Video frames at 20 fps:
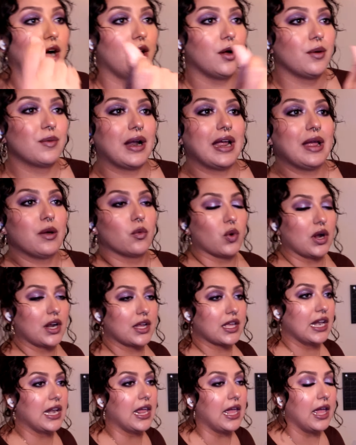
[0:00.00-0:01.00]
all right,
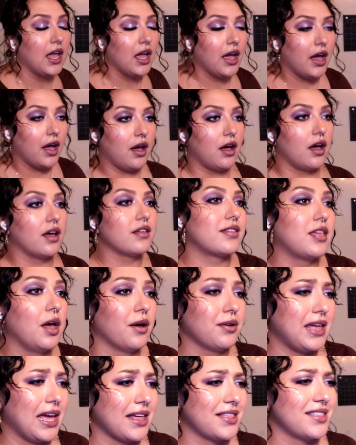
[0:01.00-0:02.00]
working it. Uh,
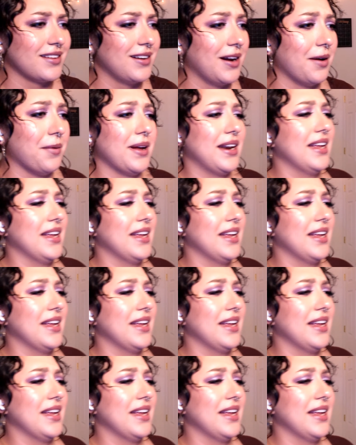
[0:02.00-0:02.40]
so I can see that